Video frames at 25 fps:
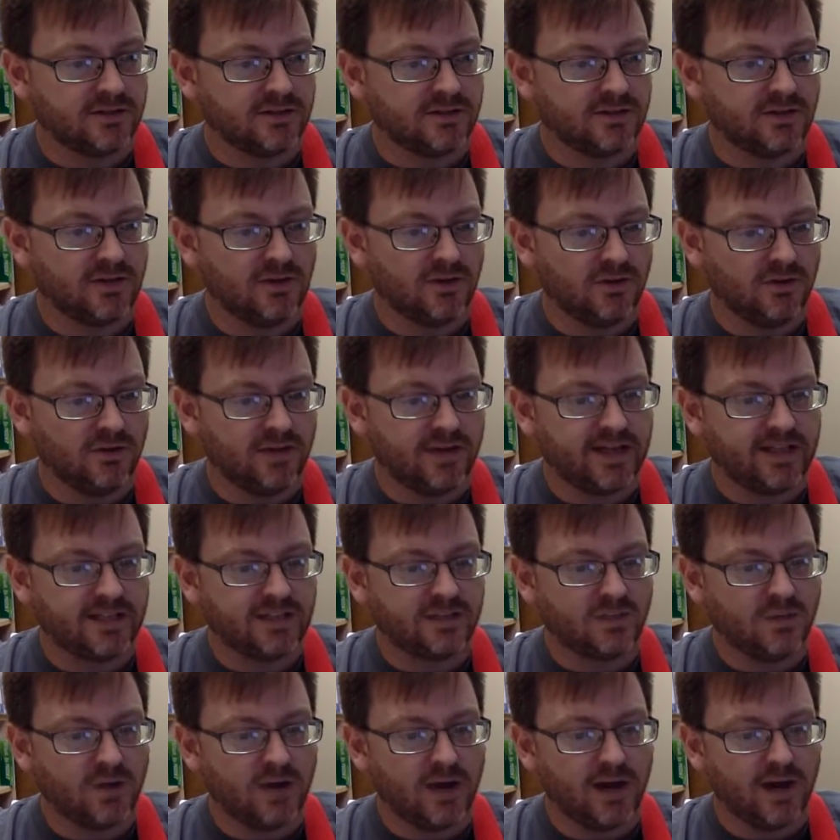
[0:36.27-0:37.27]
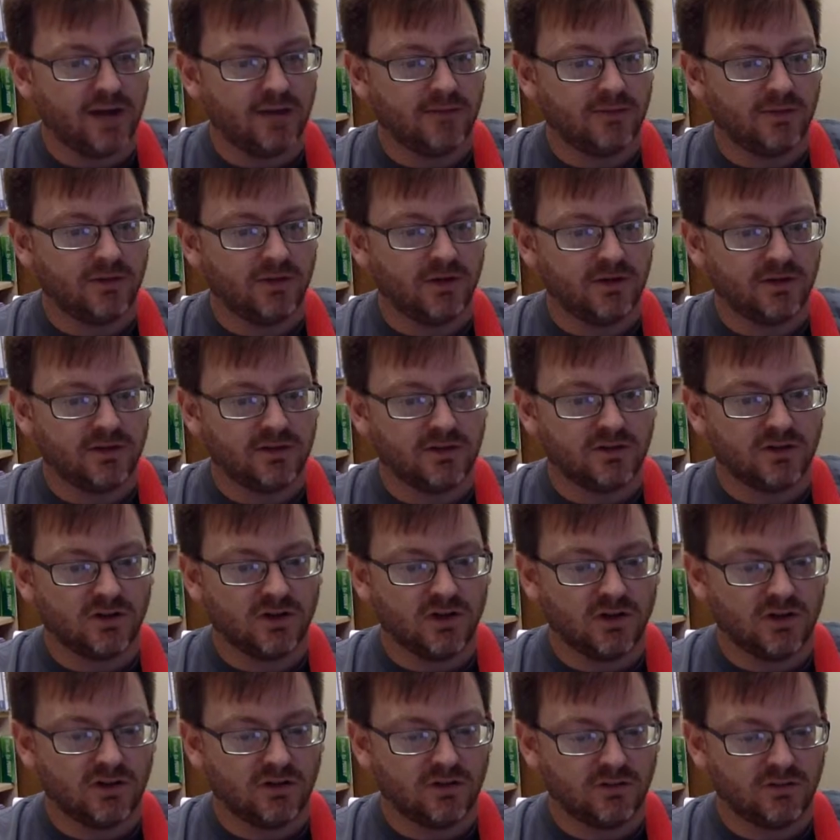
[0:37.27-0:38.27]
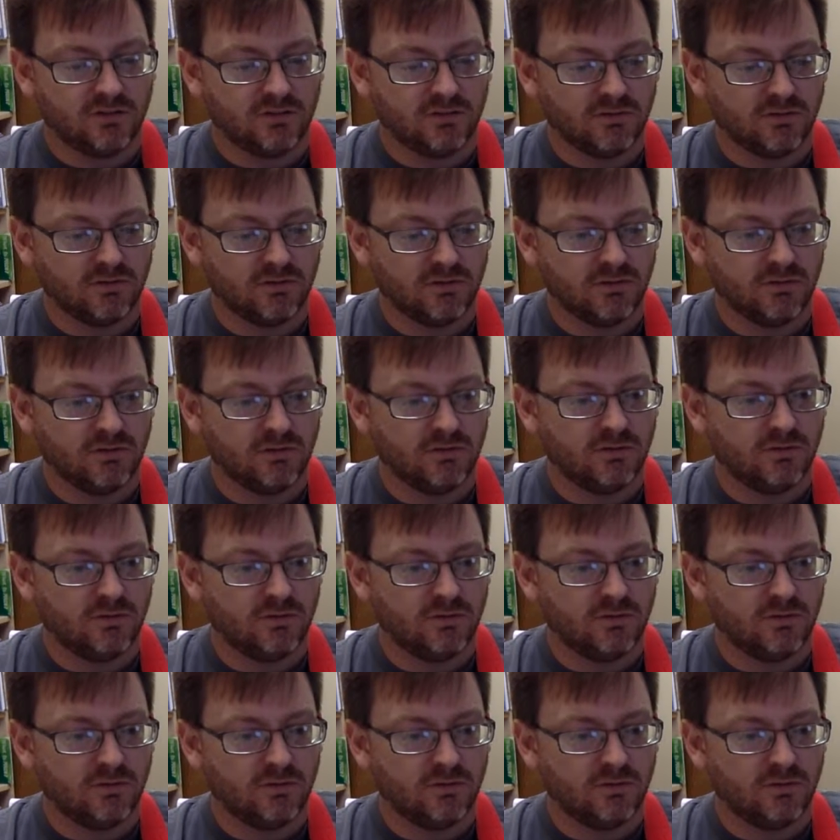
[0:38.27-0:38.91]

so that's why I'm going to talk you through